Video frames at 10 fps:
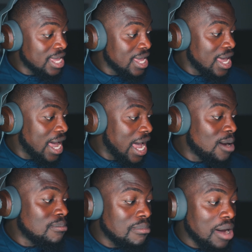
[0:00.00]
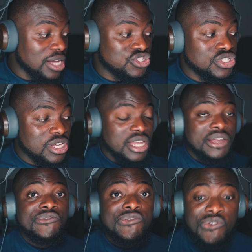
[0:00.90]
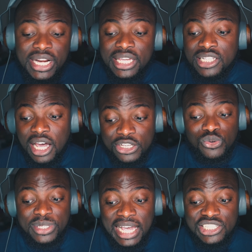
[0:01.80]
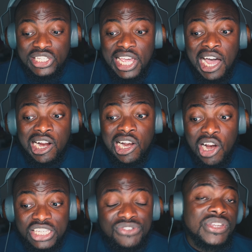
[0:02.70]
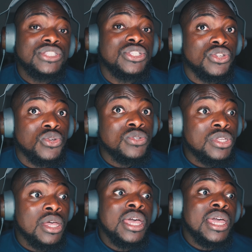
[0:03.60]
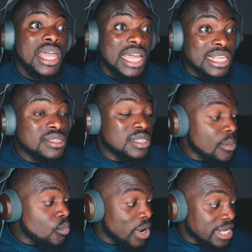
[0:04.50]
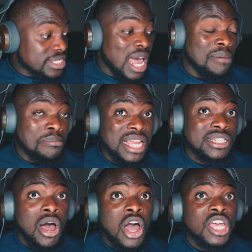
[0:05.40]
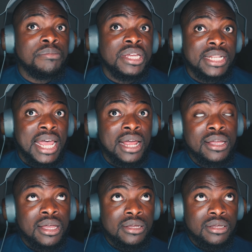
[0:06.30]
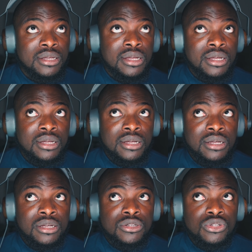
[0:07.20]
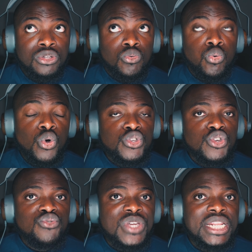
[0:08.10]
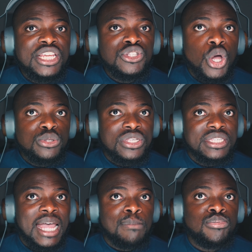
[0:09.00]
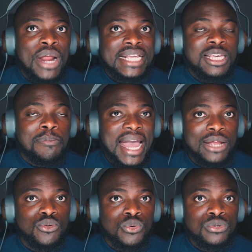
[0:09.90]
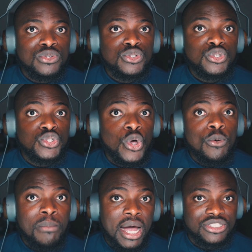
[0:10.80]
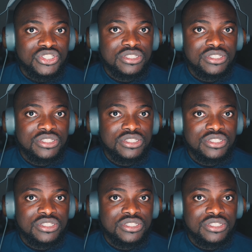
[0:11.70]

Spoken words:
how much 3D touch was actually a clutch thing to use, in some ways, I make the argument that, will you really notice that brighter panel so much